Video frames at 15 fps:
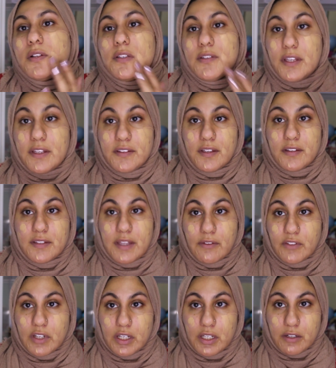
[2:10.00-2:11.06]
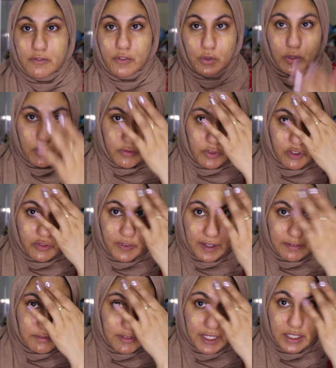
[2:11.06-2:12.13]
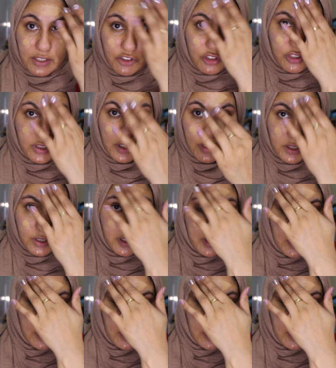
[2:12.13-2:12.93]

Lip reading: This is definitely a full coverage foundation.